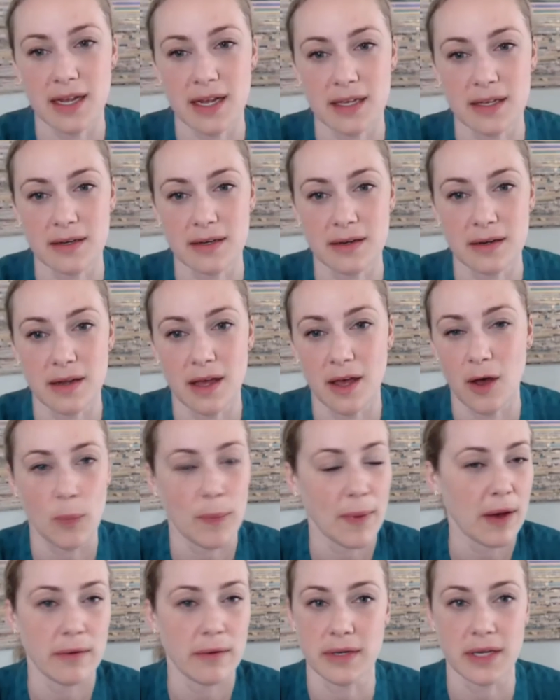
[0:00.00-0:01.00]
can help
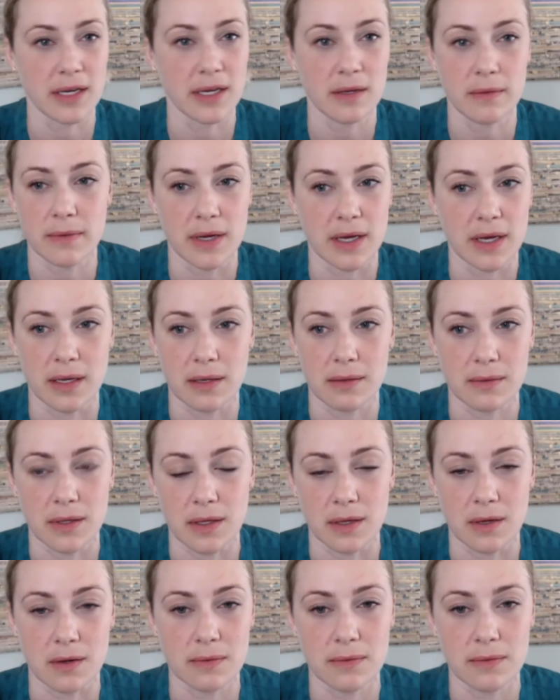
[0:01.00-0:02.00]
out in any way. You
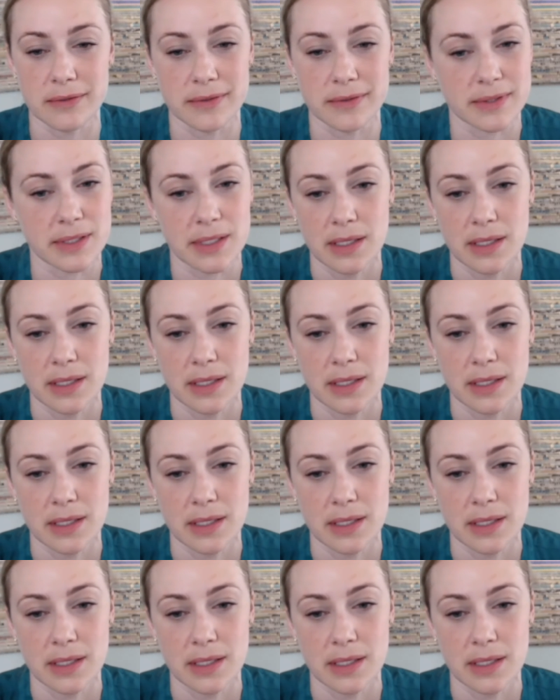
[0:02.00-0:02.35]
know, because